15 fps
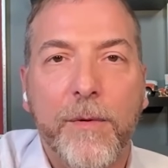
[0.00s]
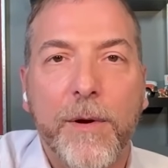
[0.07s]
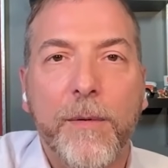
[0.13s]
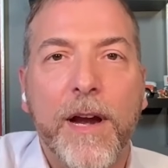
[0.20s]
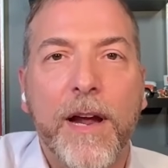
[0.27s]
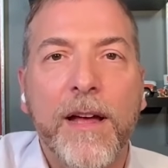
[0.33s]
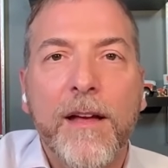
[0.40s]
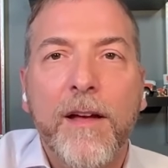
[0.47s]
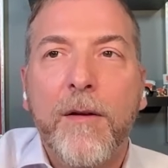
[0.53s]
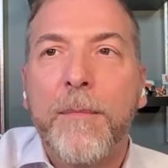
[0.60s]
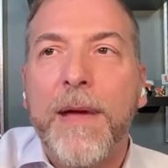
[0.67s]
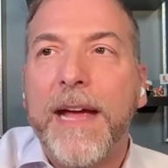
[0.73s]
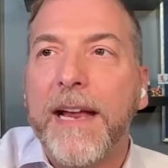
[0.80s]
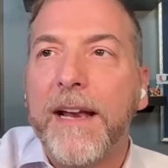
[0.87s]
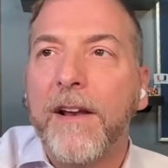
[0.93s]
We want to
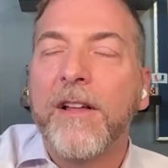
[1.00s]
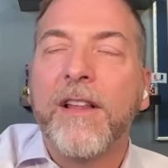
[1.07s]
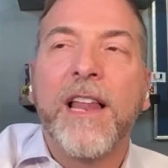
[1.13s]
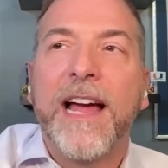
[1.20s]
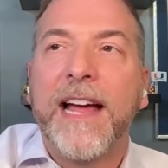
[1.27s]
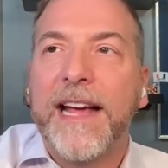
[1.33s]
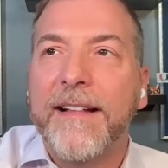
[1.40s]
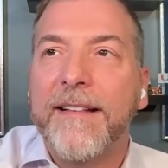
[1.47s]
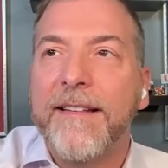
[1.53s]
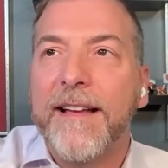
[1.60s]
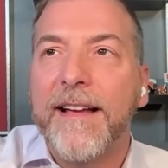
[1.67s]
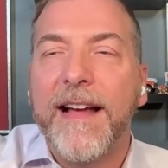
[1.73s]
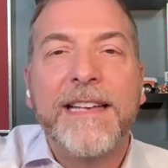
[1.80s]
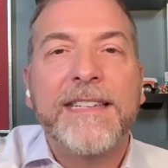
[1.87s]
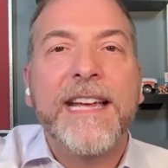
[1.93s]
make it look like it's
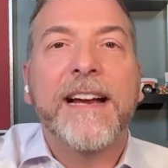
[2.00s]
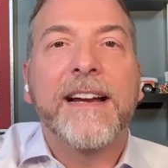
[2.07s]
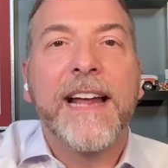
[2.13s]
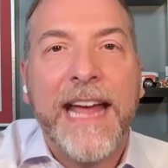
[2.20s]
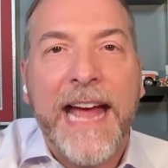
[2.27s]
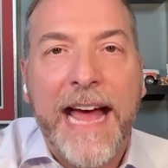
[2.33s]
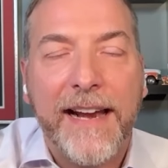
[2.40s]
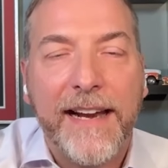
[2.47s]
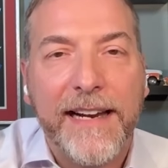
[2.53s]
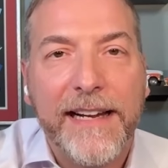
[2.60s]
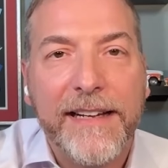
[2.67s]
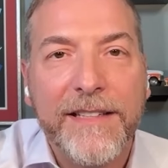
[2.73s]
a technicality.